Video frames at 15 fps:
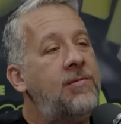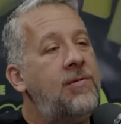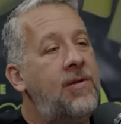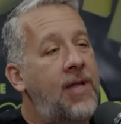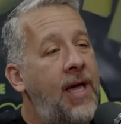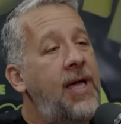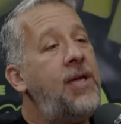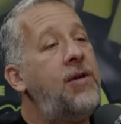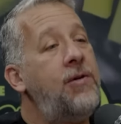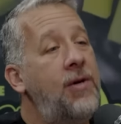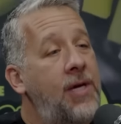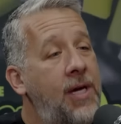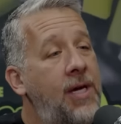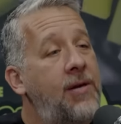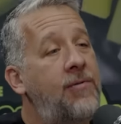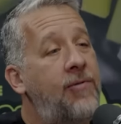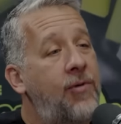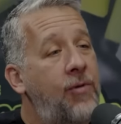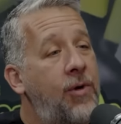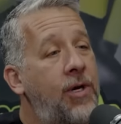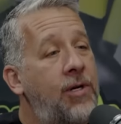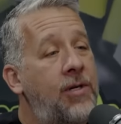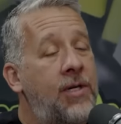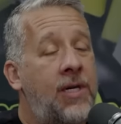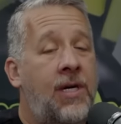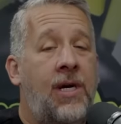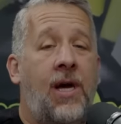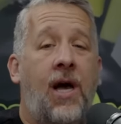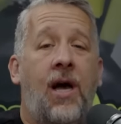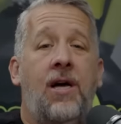Thank you again. Thank you.
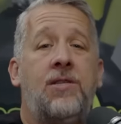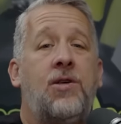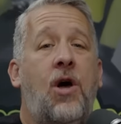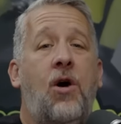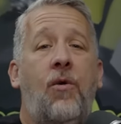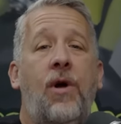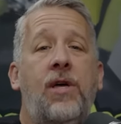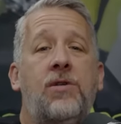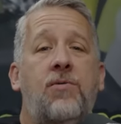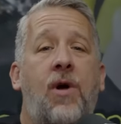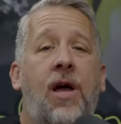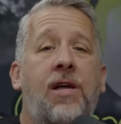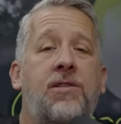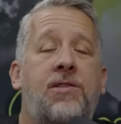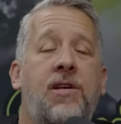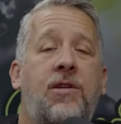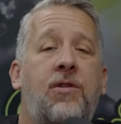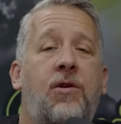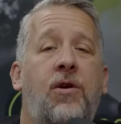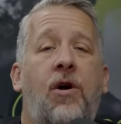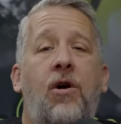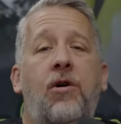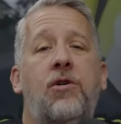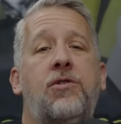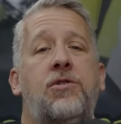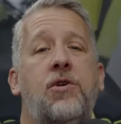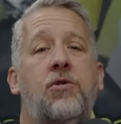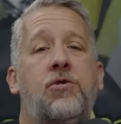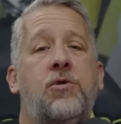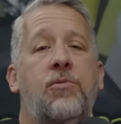Uh, as always, Ryan Sickler on all your
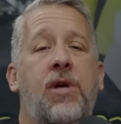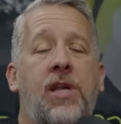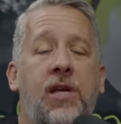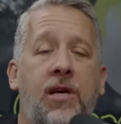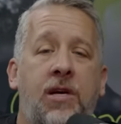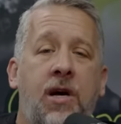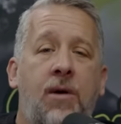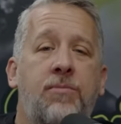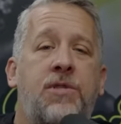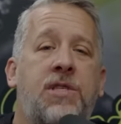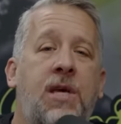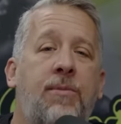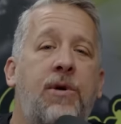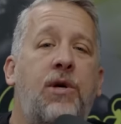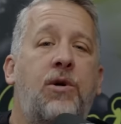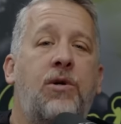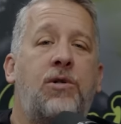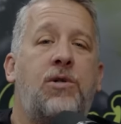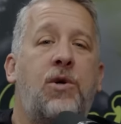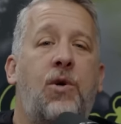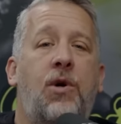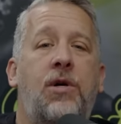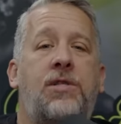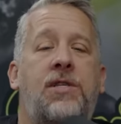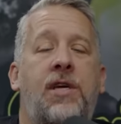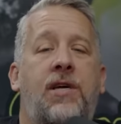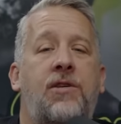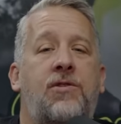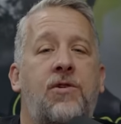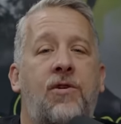social media. Come see me on tour.
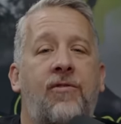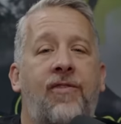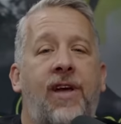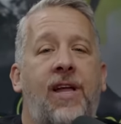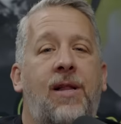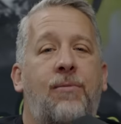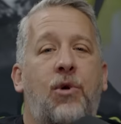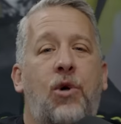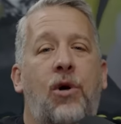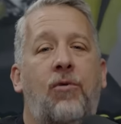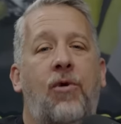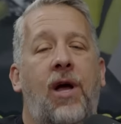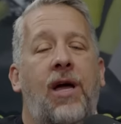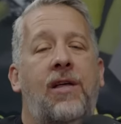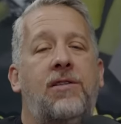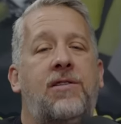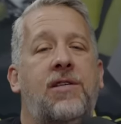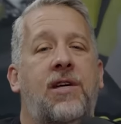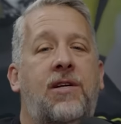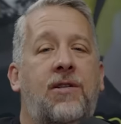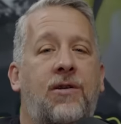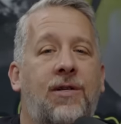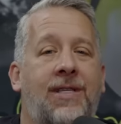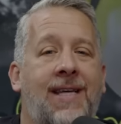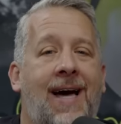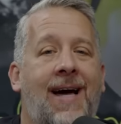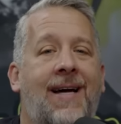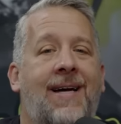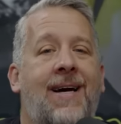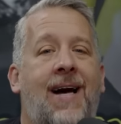Tickets are available at
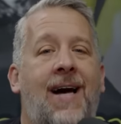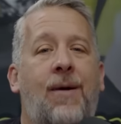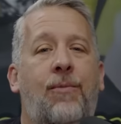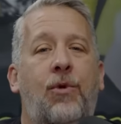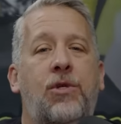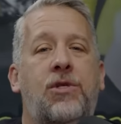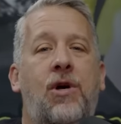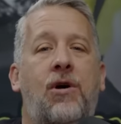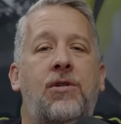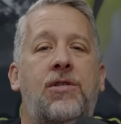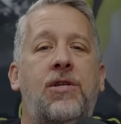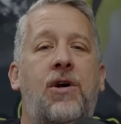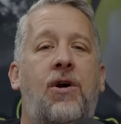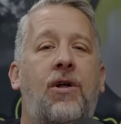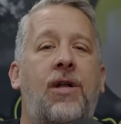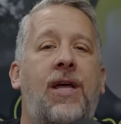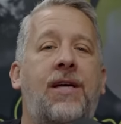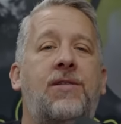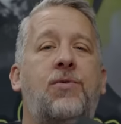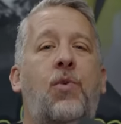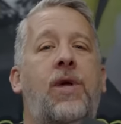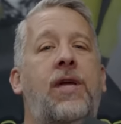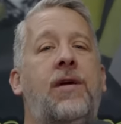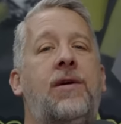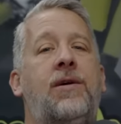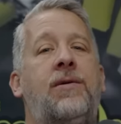ryansickler.com. We'll talk to y'all next week.